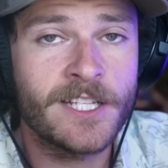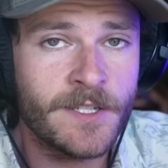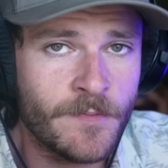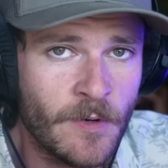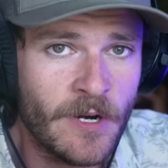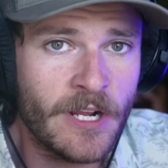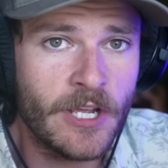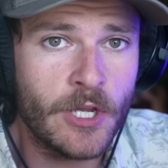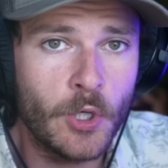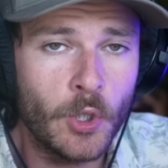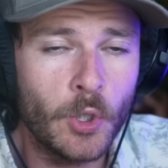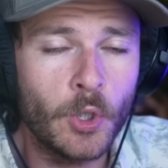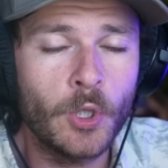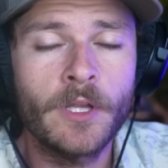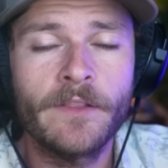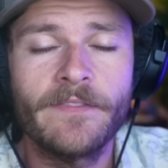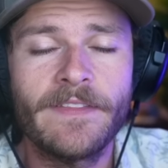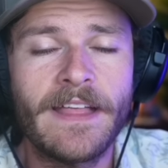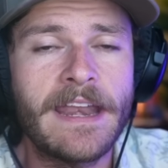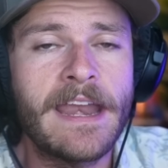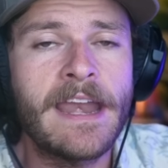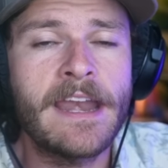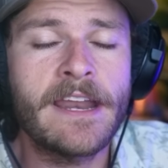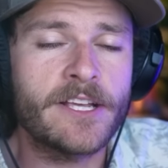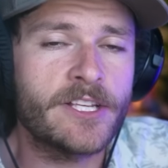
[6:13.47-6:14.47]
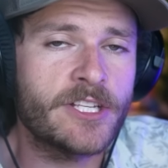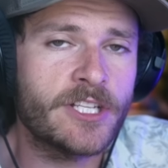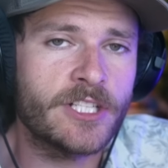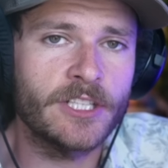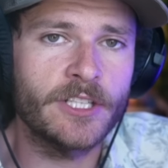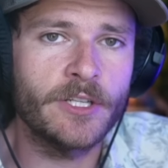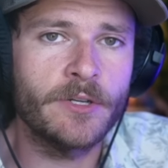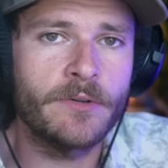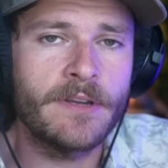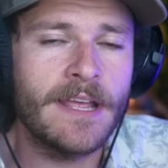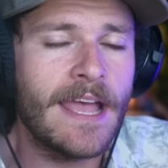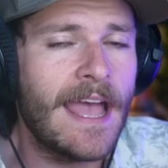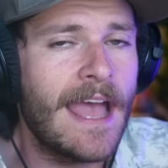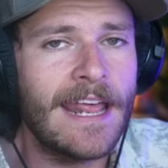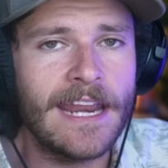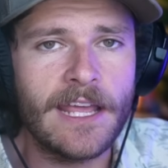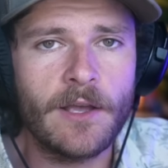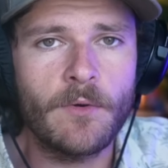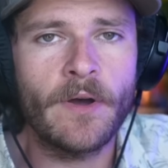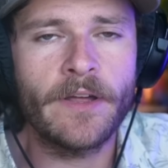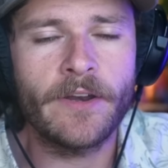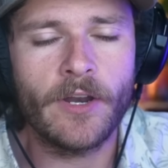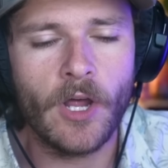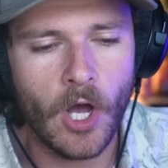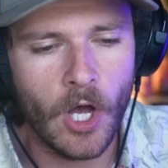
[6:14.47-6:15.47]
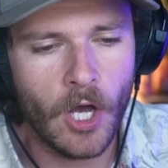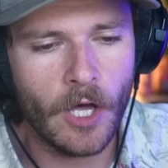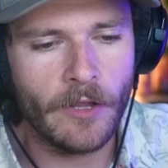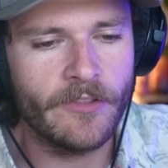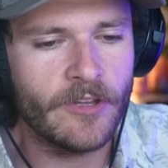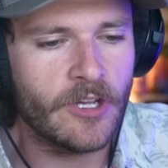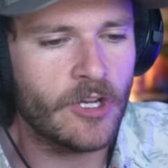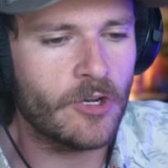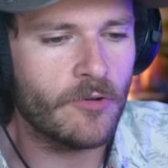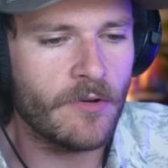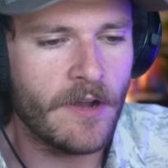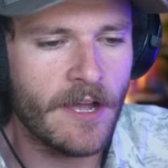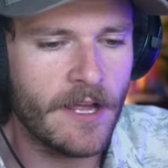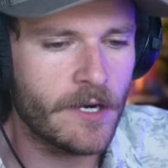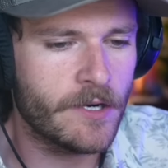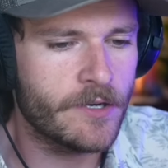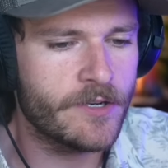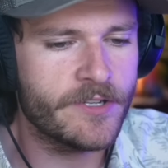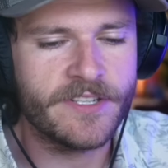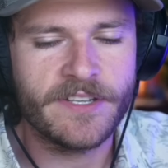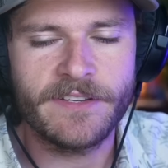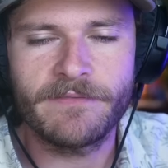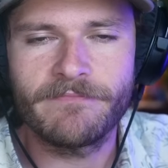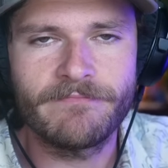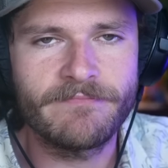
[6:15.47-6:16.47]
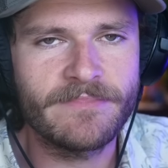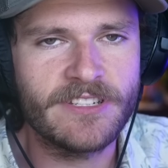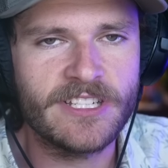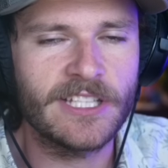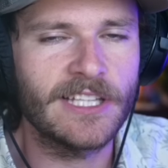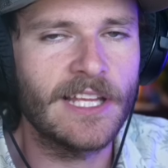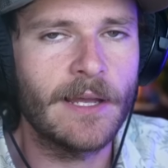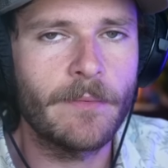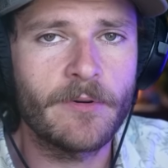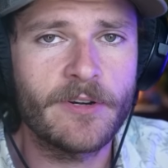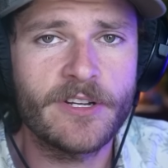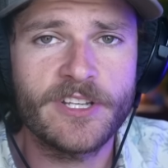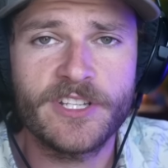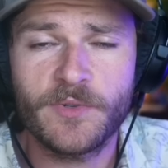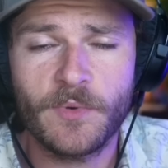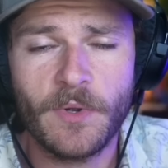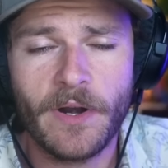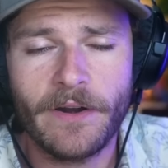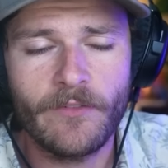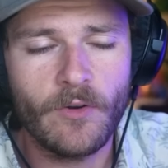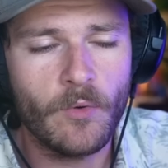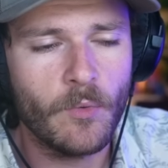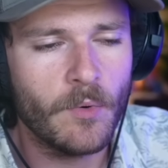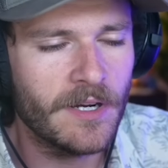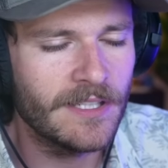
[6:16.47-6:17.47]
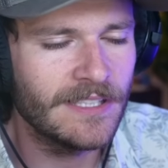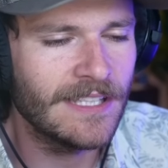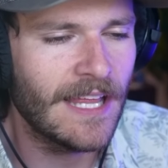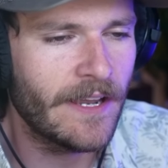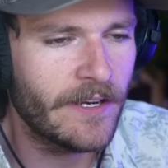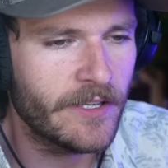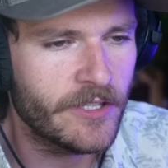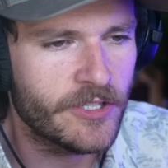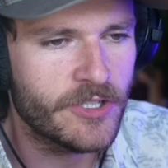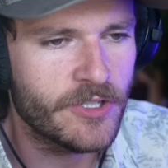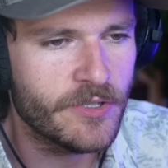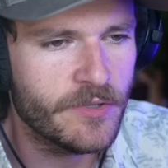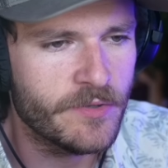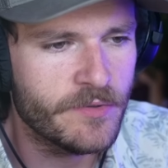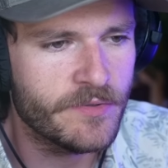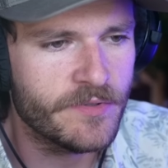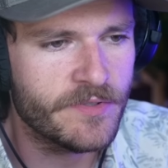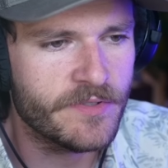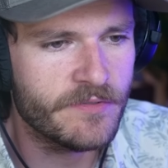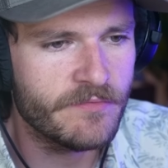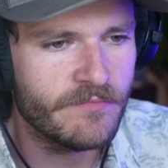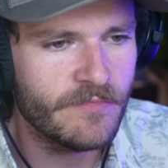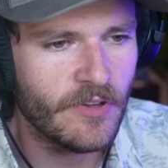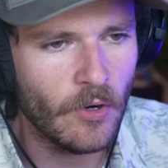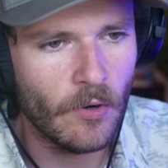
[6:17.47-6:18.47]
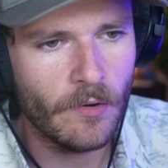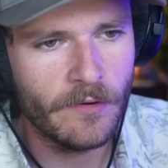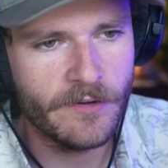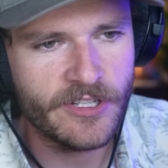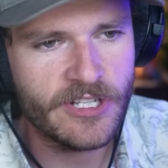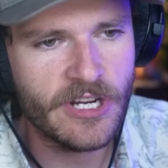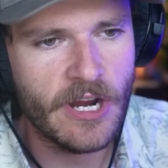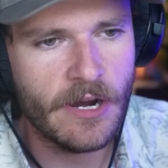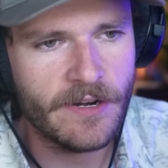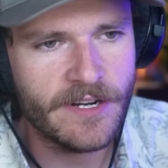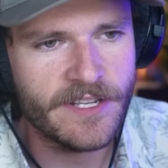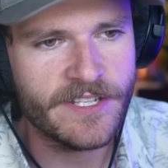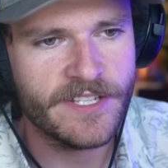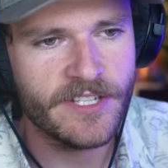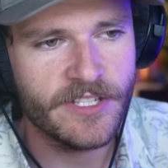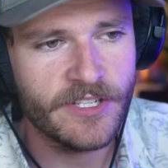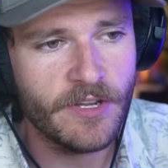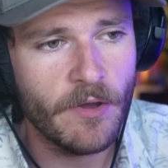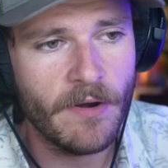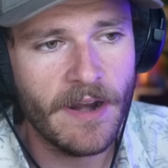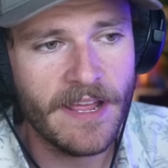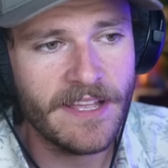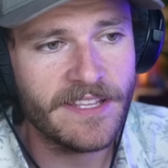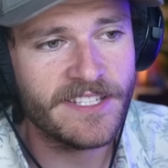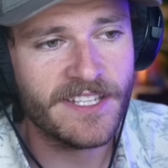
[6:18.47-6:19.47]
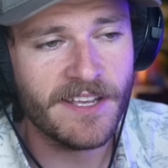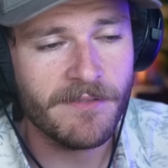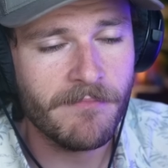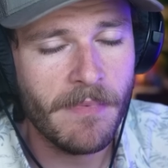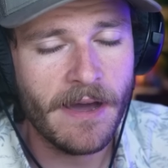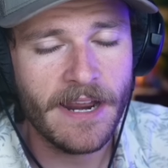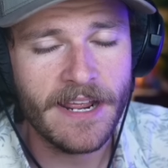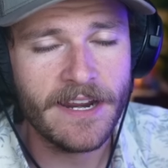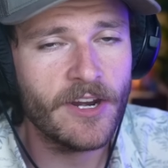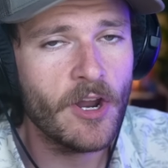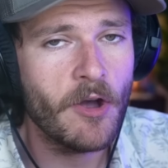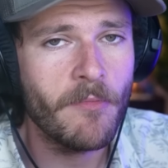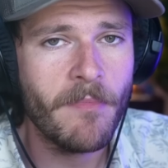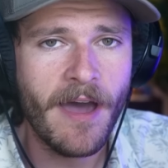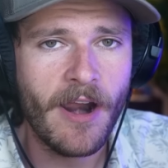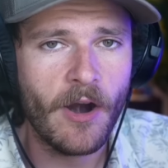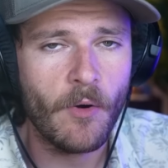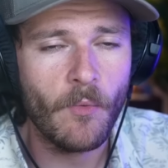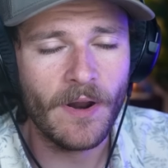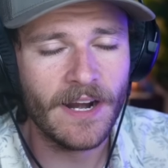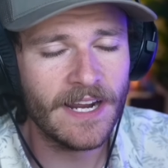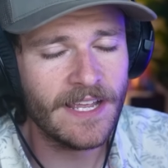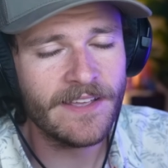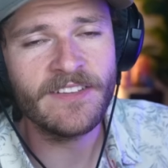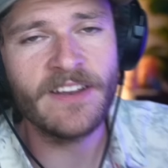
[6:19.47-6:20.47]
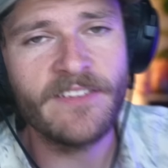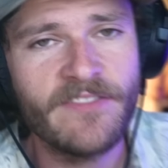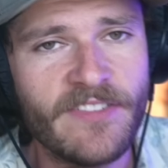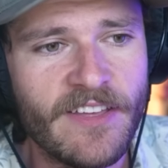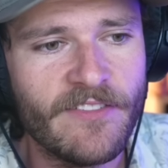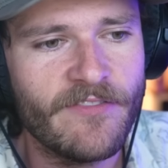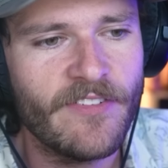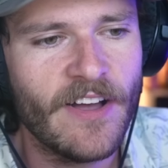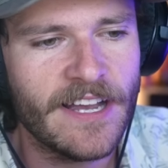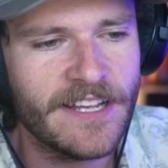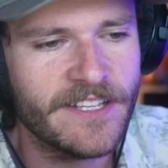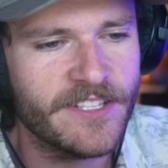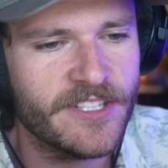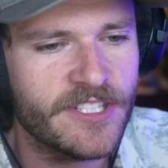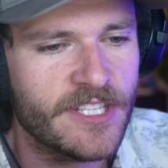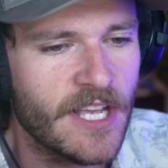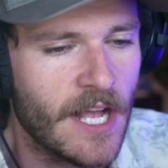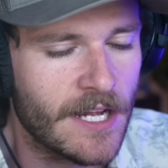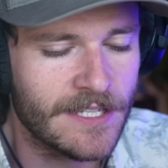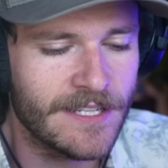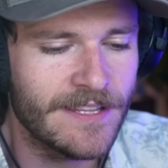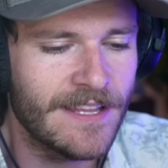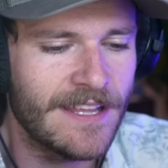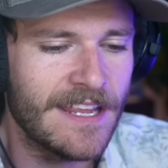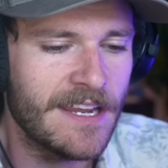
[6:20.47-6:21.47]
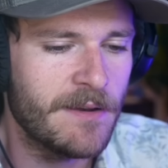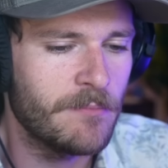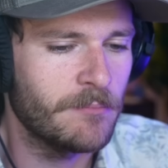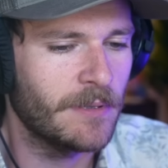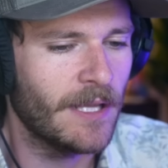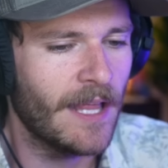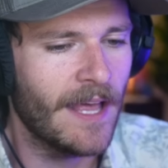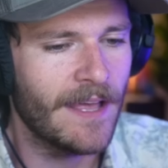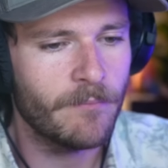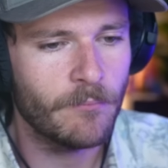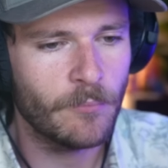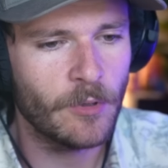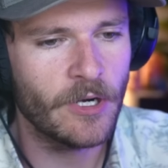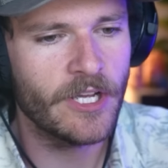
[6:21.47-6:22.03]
It's pretty cool. They didn't exclude anyone. All the creators and celebrities or whatever were allowed to choose their own charities and donate some money, no matter what. Even if they fucking sucked and they didn't play.